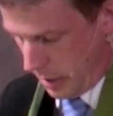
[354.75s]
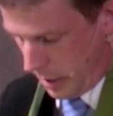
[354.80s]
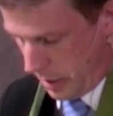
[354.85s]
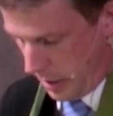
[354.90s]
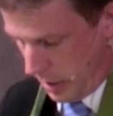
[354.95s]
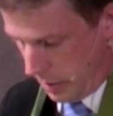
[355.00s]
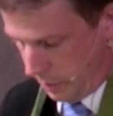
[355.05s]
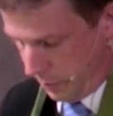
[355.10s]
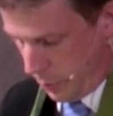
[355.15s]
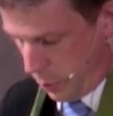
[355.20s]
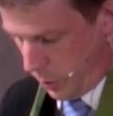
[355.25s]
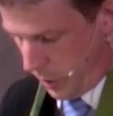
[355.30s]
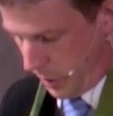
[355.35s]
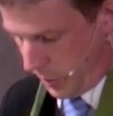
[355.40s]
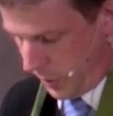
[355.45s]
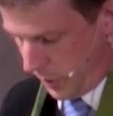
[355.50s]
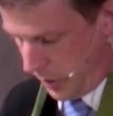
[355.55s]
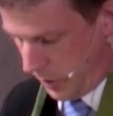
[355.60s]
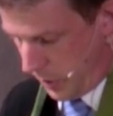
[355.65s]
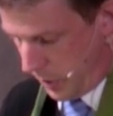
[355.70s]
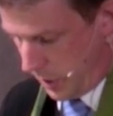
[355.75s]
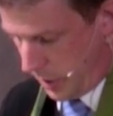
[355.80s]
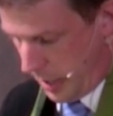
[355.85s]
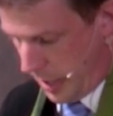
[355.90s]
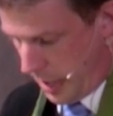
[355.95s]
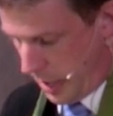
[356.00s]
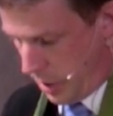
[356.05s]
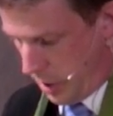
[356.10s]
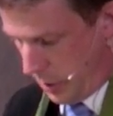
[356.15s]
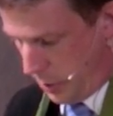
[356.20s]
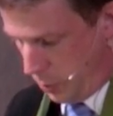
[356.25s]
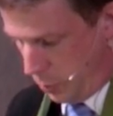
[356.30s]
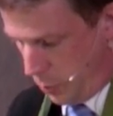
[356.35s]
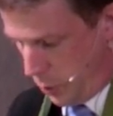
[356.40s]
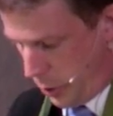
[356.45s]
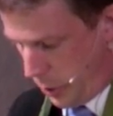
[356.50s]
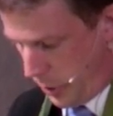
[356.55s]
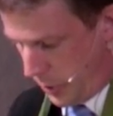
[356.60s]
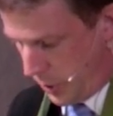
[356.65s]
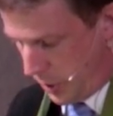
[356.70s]
and focus instead on the
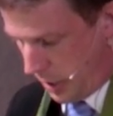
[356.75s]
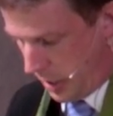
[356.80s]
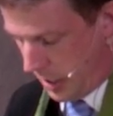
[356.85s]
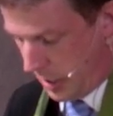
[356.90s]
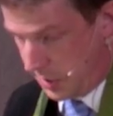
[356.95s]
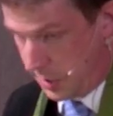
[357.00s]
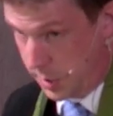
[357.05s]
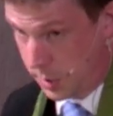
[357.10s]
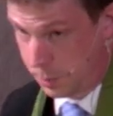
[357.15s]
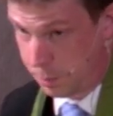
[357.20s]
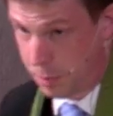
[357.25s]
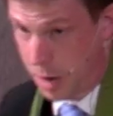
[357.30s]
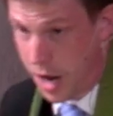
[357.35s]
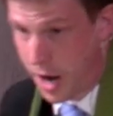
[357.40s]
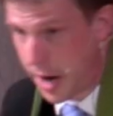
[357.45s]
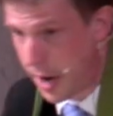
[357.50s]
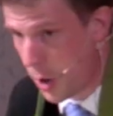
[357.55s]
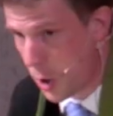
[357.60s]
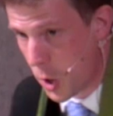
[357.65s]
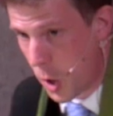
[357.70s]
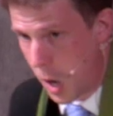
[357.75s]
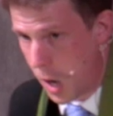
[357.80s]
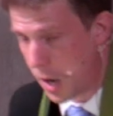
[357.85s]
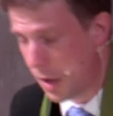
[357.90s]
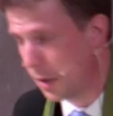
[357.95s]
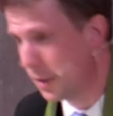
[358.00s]
words that inspire.